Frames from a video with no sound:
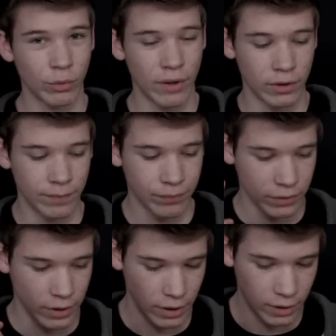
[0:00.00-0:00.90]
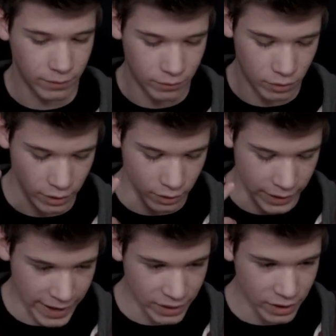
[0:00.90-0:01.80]
We'll have a, uh, a,
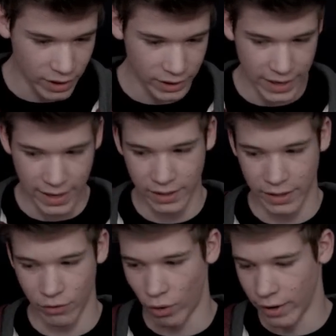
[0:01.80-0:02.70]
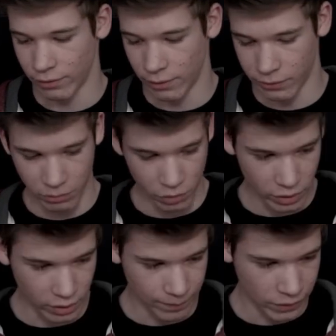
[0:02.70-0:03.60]
handgun and a rifle of some
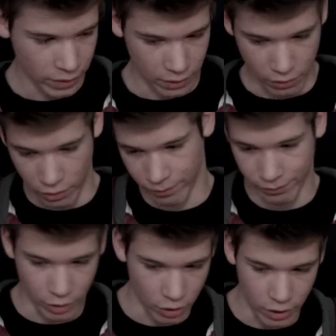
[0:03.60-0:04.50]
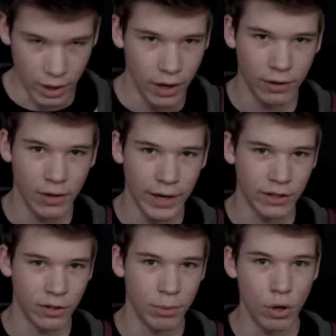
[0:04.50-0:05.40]
sort. Or uh, I
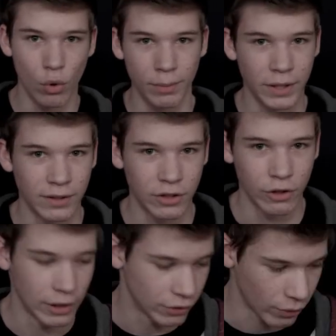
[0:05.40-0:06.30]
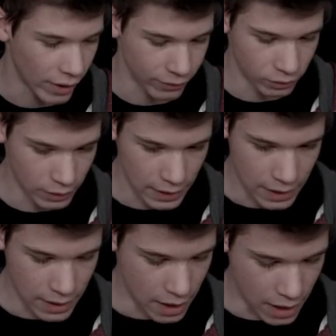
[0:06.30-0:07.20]
guess a bow would be considered as a rifle.
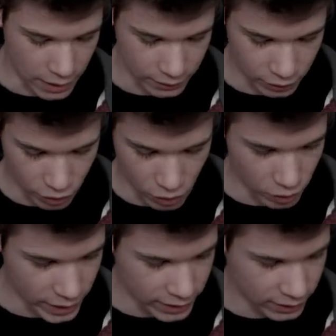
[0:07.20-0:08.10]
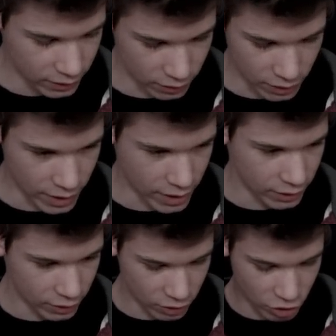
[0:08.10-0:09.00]
Uh, so let's uh,
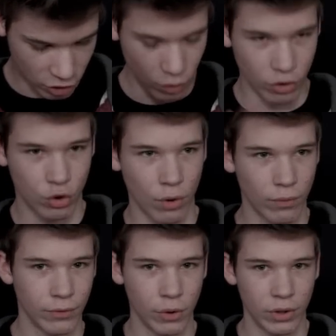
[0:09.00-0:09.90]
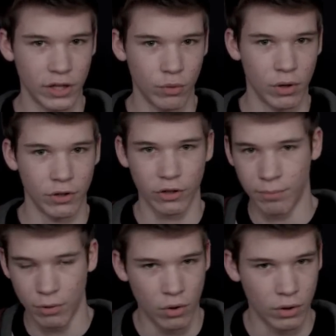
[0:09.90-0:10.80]
just do a short review on each one, just a
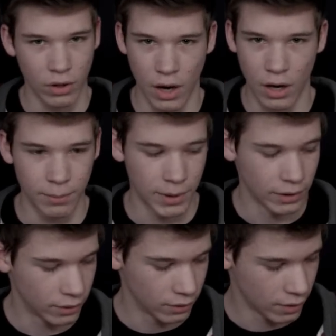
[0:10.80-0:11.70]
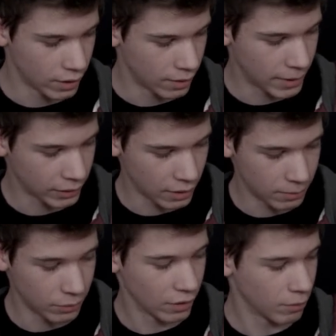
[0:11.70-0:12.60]
pro and con about, about them,
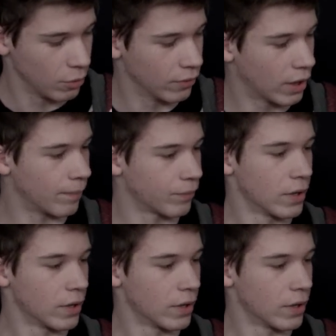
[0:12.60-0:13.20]
and we can move on.